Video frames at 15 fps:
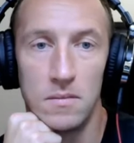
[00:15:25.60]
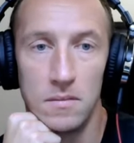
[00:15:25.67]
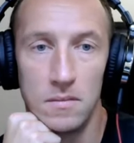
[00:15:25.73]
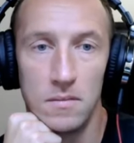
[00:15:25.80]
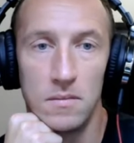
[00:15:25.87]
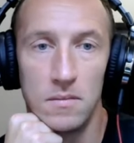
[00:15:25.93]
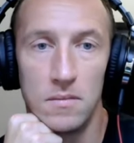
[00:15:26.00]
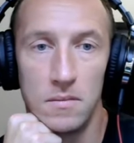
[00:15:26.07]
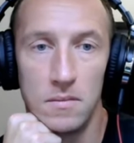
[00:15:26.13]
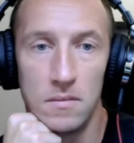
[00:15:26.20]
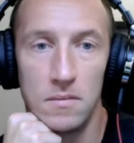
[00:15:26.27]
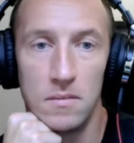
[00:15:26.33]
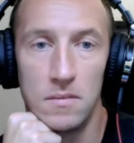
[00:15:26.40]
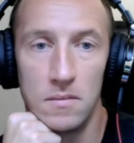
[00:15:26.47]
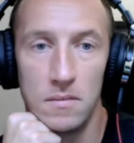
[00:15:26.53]

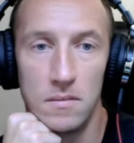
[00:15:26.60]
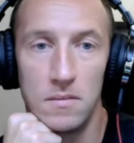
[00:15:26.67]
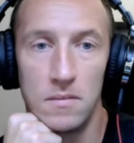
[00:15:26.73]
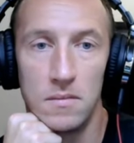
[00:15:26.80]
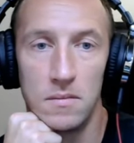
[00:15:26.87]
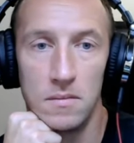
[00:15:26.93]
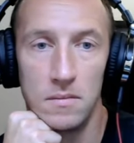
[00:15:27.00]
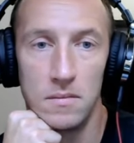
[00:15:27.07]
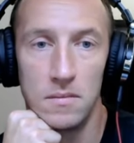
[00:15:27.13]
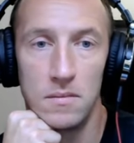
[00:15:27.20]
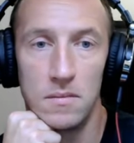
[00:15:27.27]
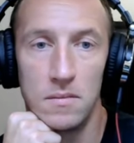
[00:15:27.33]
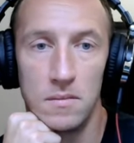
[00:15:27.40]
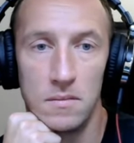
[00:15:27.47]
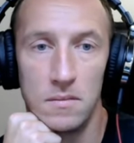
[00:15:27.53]

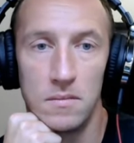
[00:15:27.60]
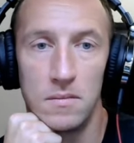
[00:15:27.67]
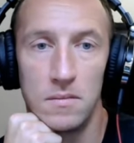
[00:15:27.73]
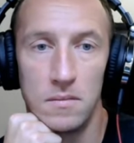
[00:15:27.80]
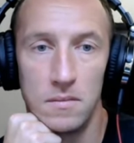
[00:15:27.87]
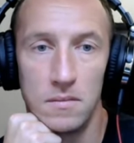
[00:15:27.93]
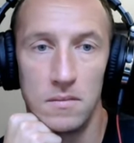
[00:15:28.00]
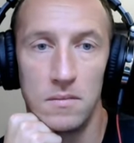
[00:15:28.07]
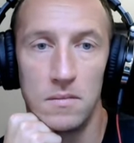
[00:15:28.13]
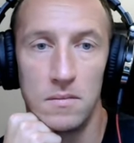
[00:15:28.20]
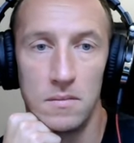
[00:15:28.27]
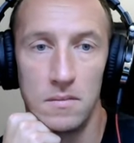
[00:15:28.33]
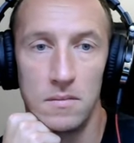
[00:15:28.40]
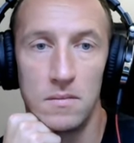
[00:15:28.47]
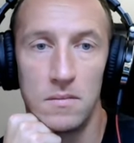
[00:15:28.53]

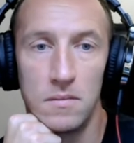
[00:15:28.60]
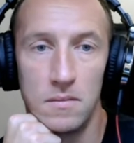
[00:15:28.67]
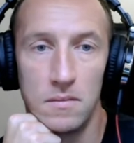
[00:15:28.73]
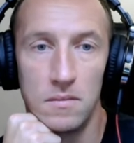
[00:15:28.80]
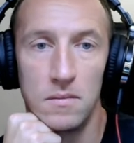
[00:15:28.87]
(silent)